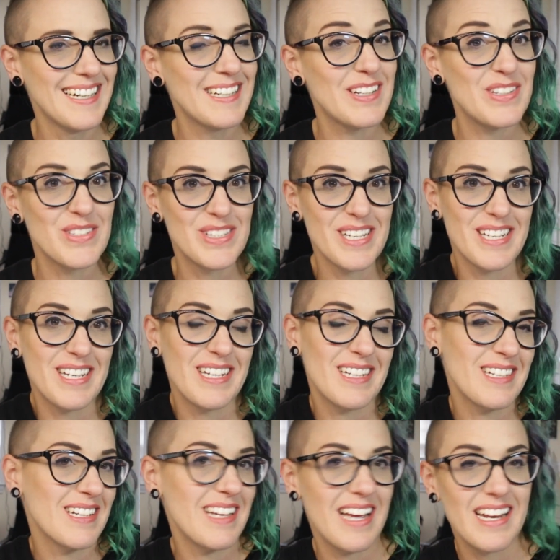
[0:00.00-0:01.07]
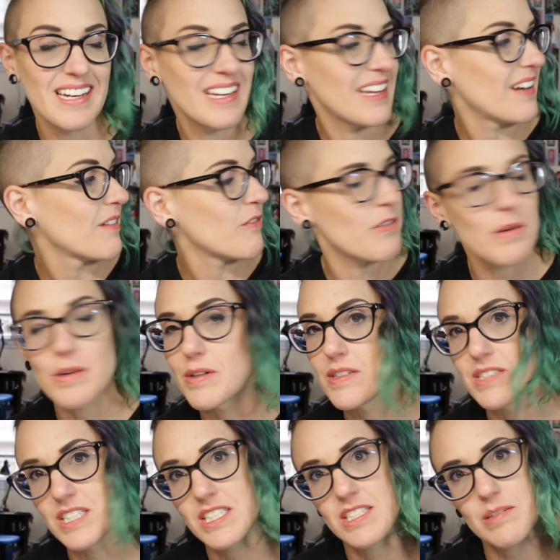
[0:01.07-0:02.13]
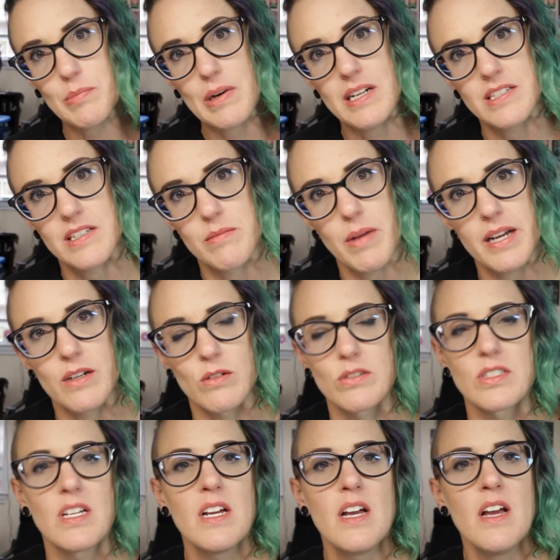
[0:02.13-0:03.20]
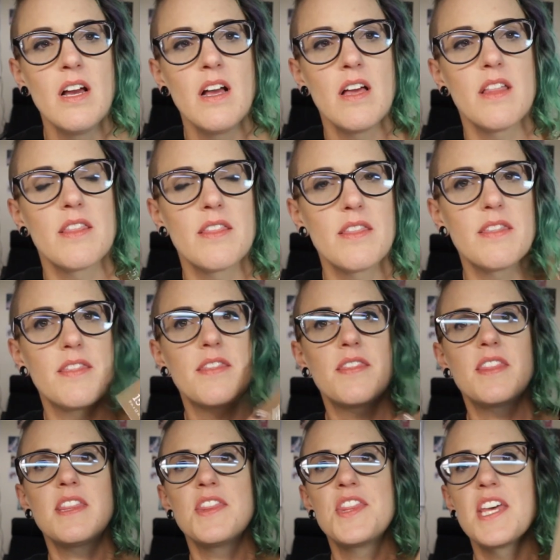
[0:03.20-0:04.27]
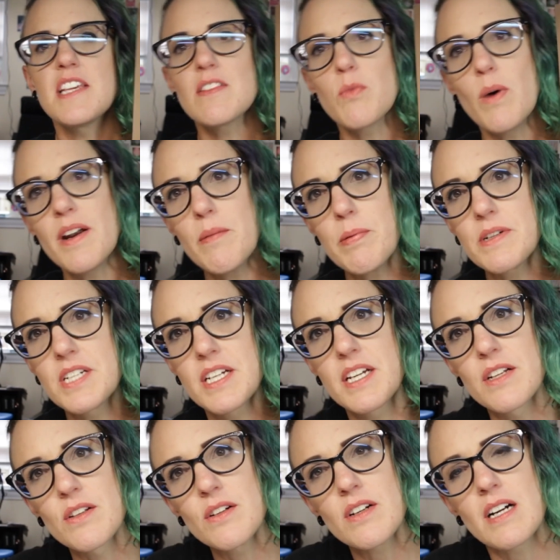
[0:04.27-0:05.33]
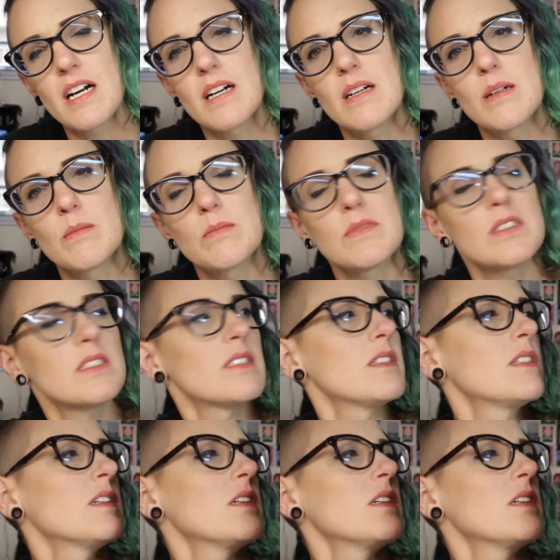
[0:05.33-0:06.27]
and use it and get it for a decent price at Michael's. This one in particular comes